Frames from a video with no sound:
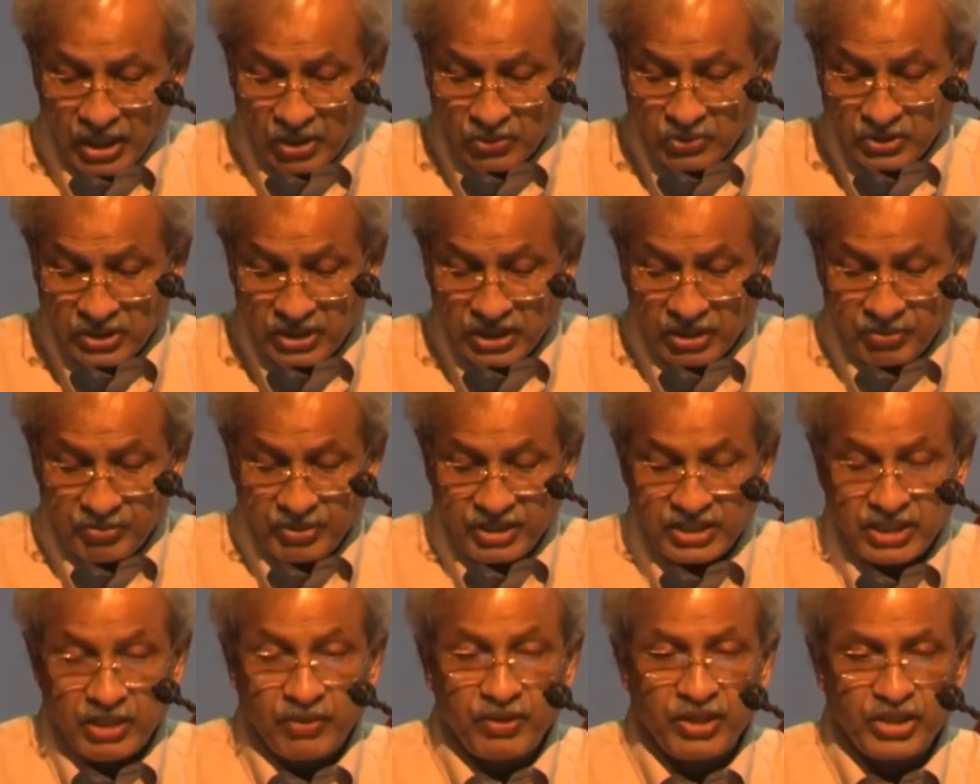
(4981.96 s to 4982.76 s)
outcome
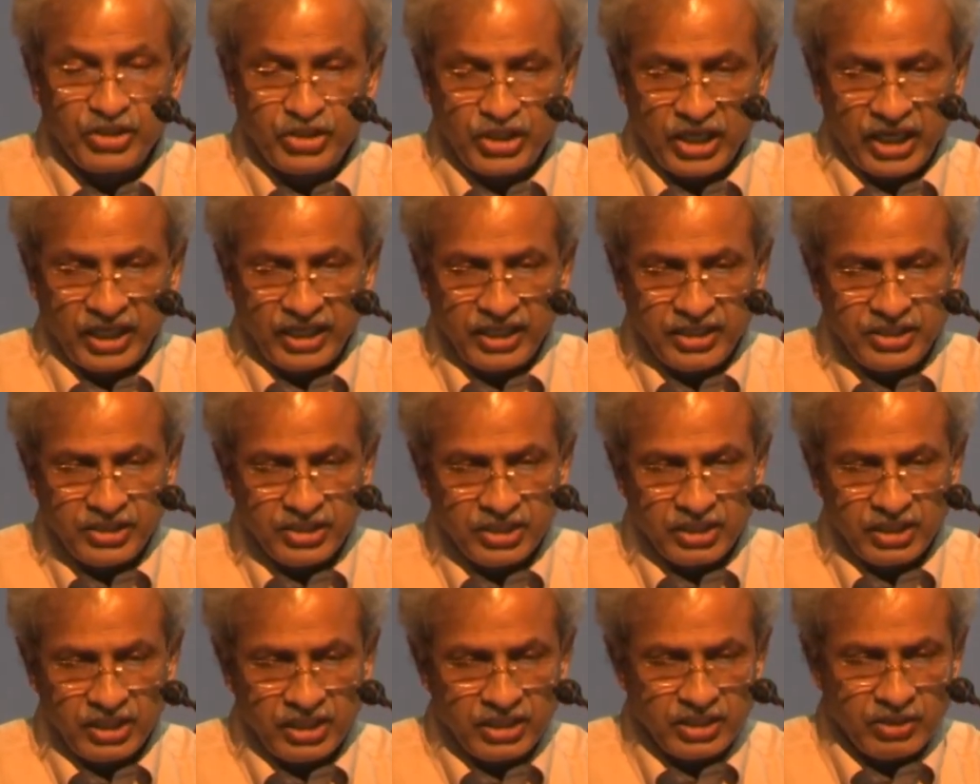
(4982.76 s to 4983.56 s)
is our
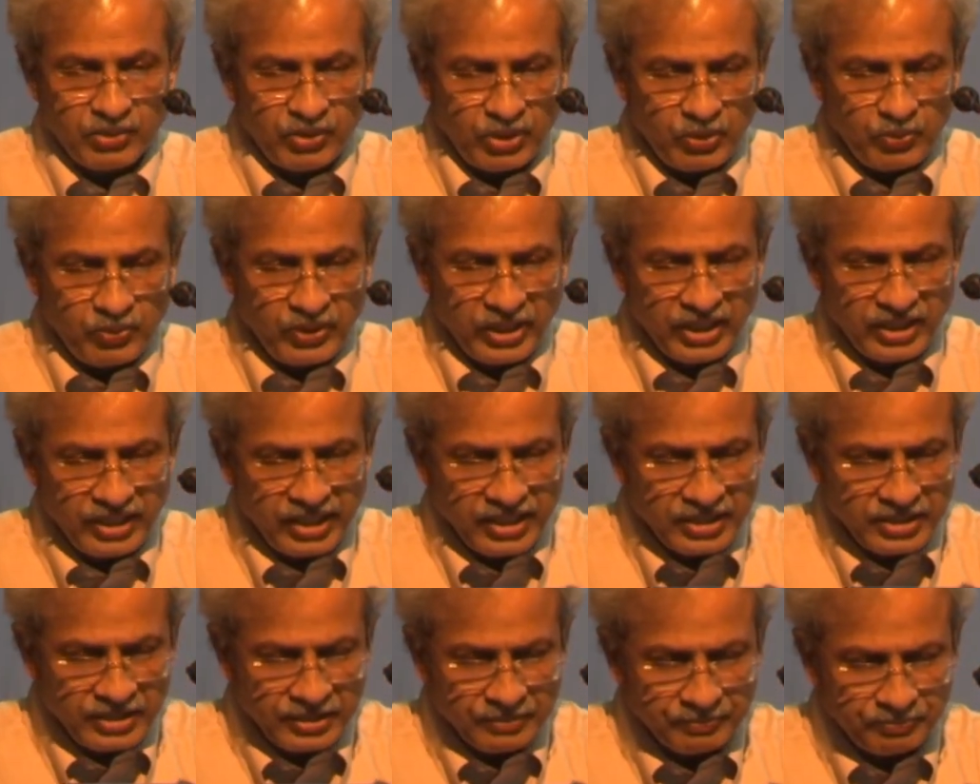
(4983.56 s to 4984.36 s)
challenge, is our
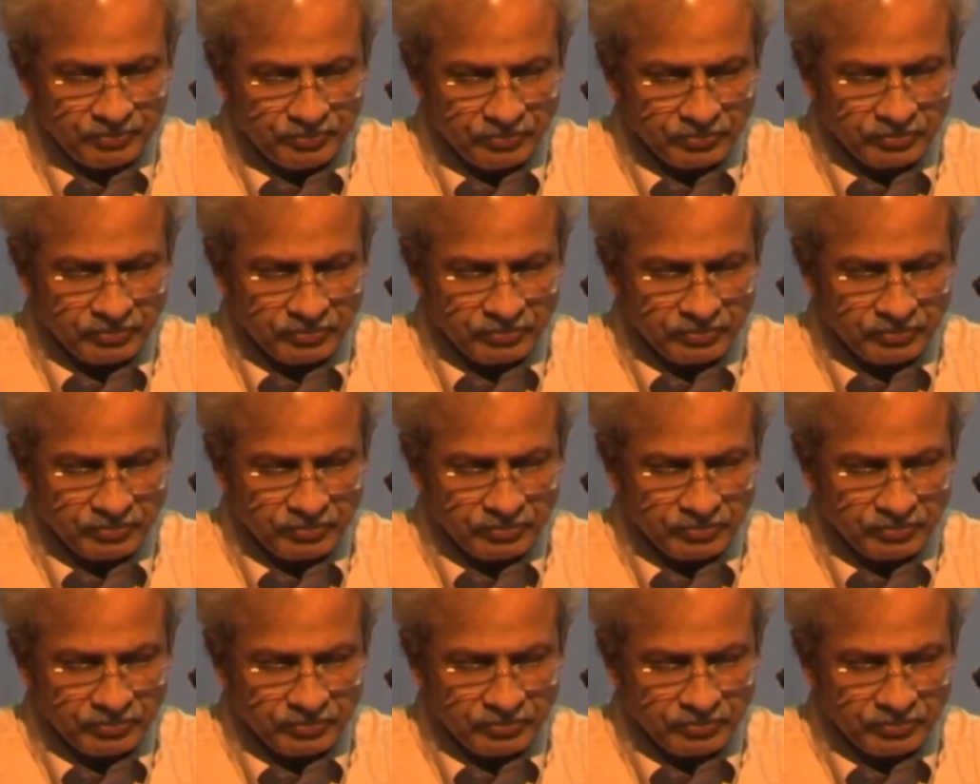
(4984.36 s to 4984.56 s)
weakness.